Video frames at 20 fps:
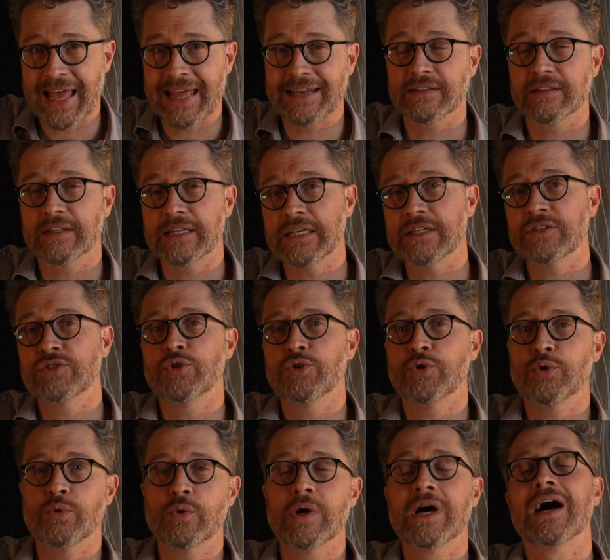and lead
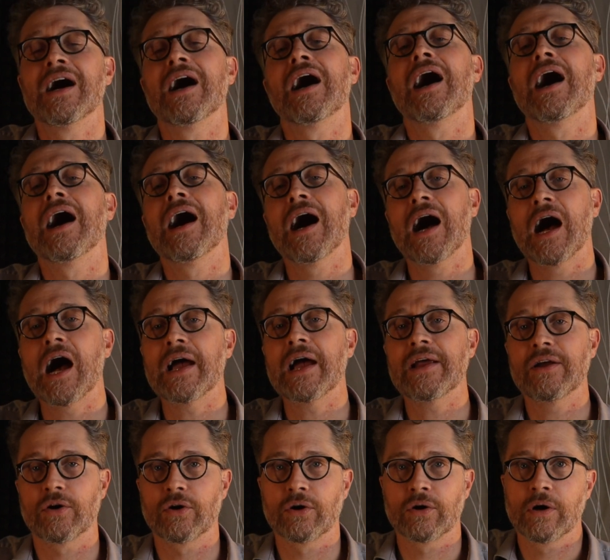to
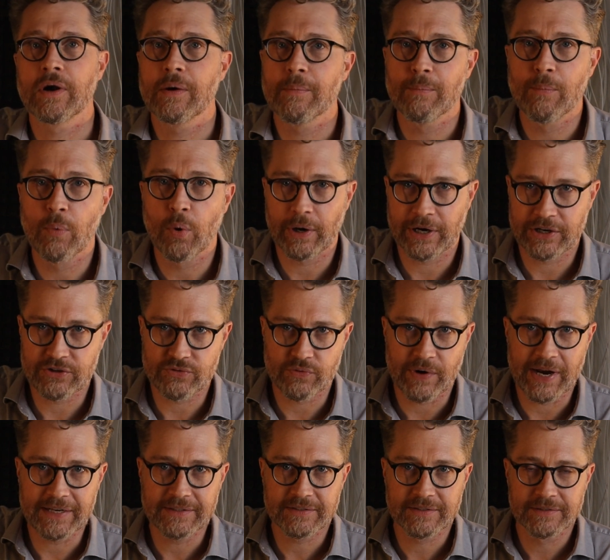higher mortgage
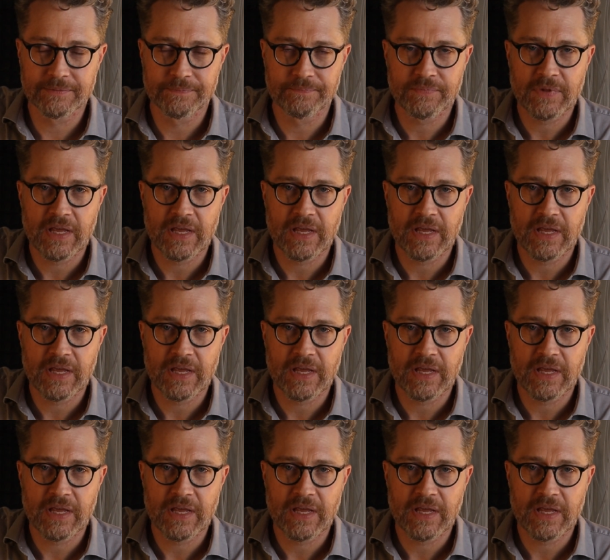rates.